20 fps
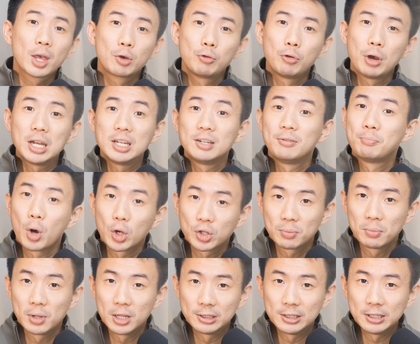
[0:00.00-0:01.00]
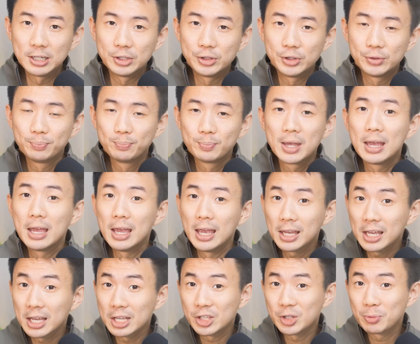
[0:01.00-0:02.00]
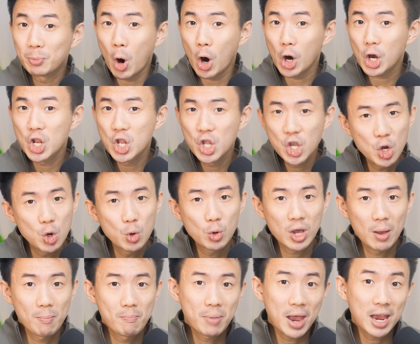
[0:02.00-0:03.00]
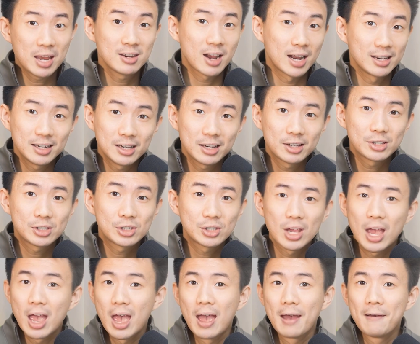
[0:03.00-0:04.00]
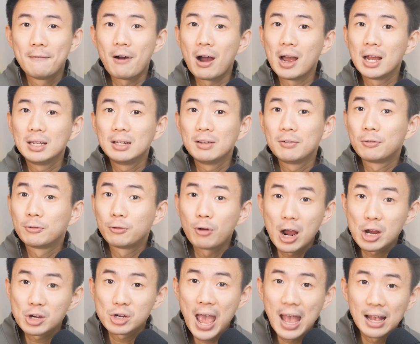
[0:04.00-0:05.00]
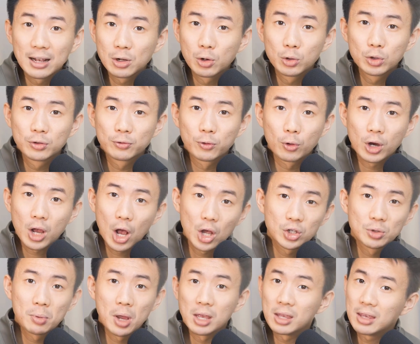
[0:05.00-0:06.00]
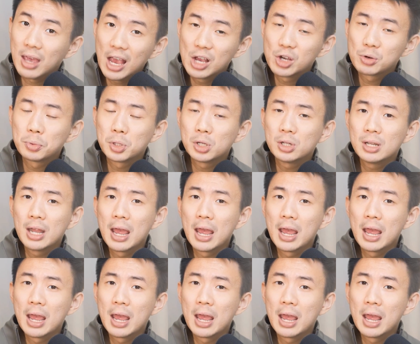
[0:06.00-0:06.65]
creative possibilities. It can spark new campaign ideas, find fresh angles for customer engagement,